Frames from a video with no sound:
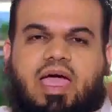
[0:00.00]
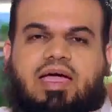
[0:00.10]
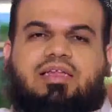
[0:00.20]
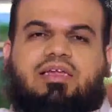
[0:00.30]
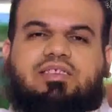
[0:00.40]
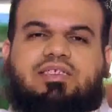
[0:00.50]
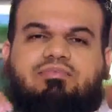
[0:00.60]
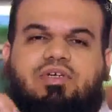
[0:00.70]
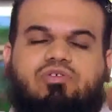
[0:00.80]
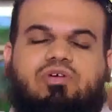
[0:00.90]
And it is a
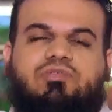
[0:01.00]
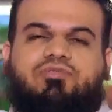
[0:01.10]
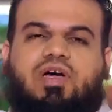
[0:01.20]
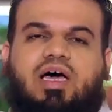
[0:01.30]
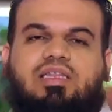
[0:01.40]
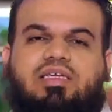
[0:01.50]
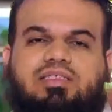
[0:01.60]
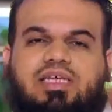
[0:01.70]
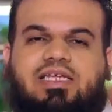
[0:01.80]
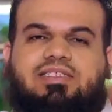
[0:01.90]
miracle for
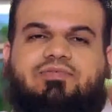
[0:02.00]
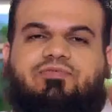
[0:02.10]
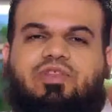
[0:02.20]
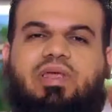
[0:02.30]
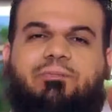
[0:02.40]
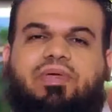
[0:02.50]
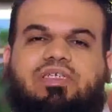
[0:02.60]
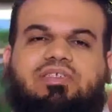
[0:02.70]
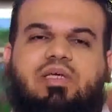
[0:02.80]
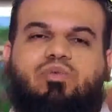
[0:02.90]
others, a lesson for them
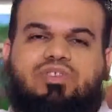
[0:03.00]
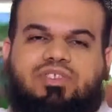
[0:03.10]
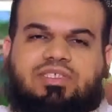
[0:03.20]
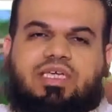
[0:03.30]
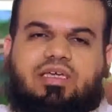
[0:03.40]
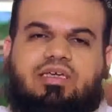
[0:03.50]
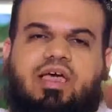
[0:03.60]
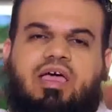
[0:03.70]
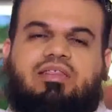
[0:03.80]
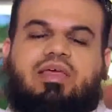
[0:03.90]
because they will see
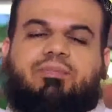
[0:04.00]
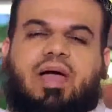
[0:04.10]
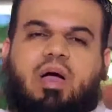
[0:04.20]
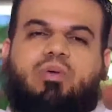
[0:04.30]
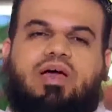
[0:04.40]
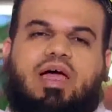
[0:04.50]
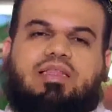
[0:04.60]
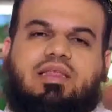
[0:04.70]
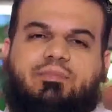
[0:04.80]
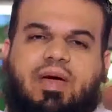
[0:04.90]
the power
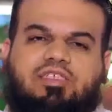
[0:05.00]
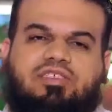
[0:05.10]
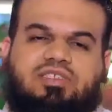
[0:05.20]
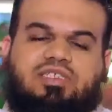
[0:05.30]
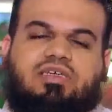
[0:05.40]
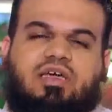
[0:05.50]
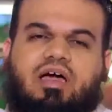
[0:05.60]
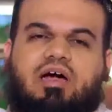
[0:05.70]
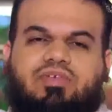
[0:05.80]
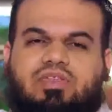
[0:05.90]
and the majesty
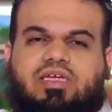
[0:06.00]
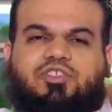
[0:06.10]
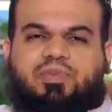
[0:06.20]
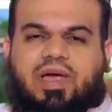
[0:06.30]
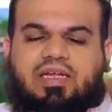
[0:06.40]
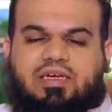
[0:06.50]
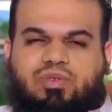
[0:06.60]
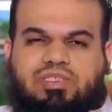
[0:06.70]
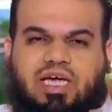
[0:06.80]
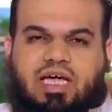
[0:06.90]
of Allah subhanahu
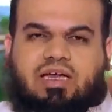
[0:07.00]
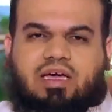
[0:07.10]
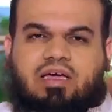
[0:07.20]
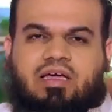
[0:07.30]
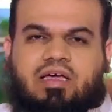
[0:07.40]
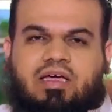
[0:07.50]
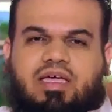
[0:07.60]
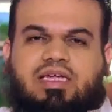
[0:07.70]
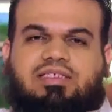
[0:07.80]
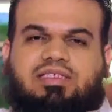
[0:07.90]
wa ta'ala.
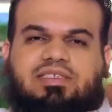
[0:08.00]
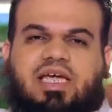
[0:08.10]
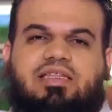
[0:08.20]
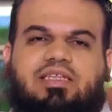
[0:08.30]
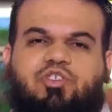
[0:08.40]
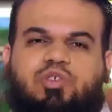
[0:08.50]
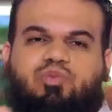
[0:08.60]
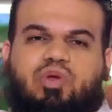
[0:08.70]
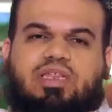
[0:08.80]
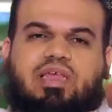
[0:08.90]
It is a sign that should
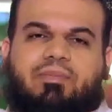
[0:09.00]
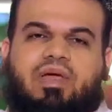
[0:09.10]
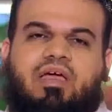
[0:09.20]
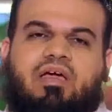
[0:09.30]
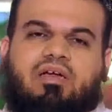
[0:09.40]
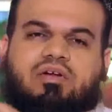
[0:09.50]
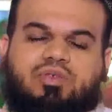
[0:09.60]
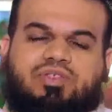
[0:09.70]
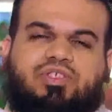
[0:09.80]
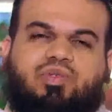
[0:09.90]
bring them
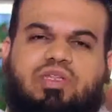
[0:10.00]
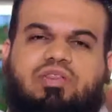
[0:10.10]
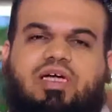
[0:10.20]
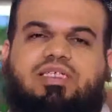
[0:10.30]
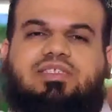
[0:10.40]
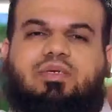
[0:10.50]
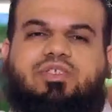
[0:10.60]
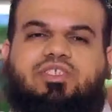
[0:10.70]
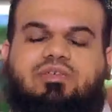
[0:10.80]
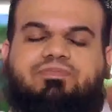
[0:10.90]
closer to Allah Azza wa
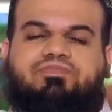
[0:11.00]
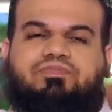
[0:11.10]
Jal.